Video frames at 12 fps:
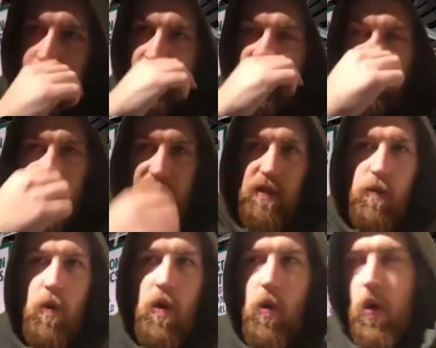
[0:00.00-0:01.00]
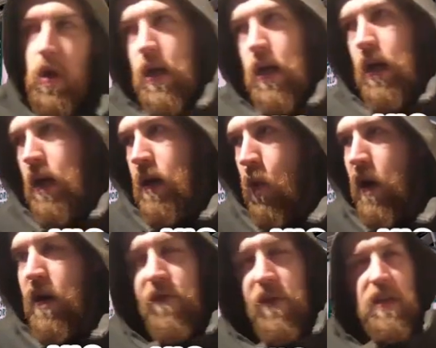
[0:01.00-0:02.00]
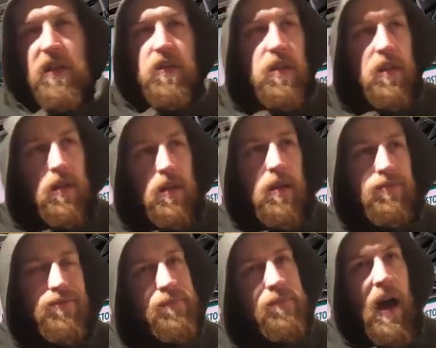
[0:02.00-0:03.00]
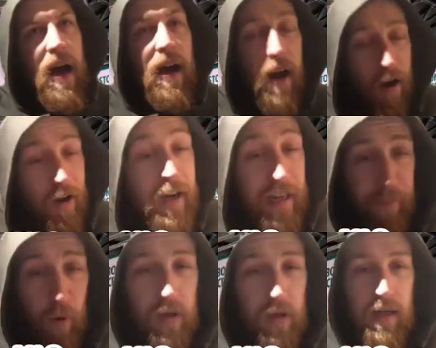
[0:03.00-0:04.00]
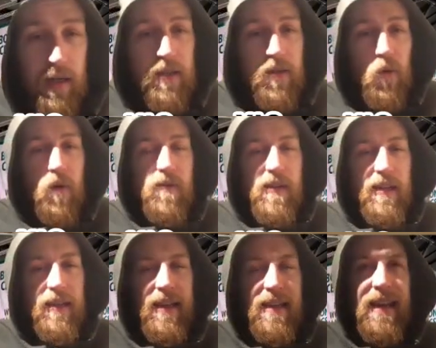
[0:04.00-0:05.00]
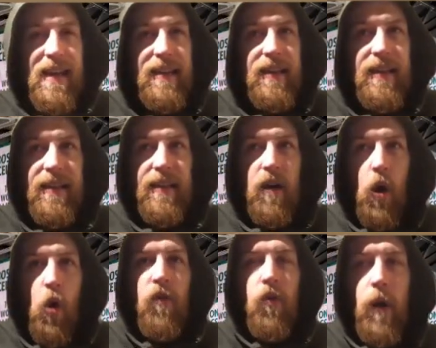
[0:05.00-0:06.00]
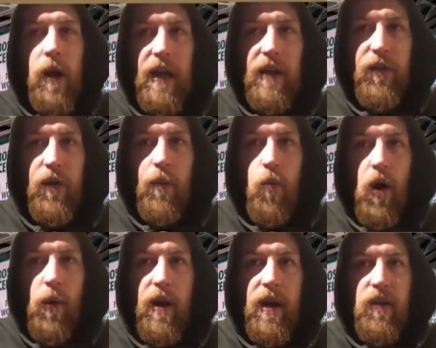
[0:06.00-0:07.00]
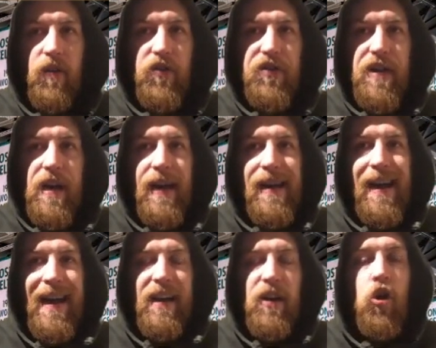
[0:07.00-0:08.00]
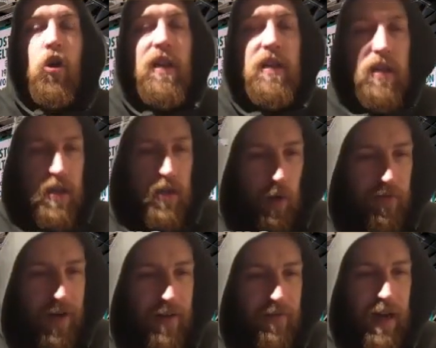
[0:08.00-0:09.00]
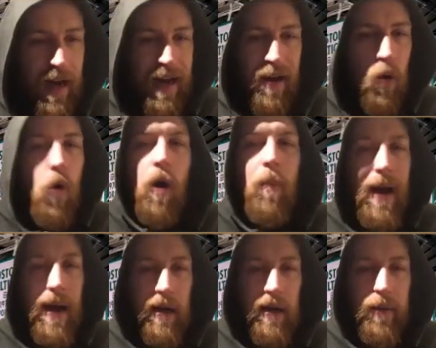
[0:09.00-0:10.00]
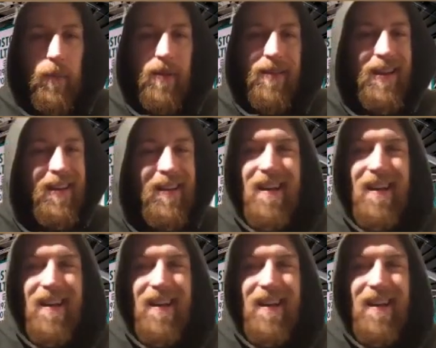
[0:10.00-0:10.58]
I think as well, one of the things early podcast, I sort of said, is AD overrated to the point where he's just acknowledged as a top 5 guy automatically, but then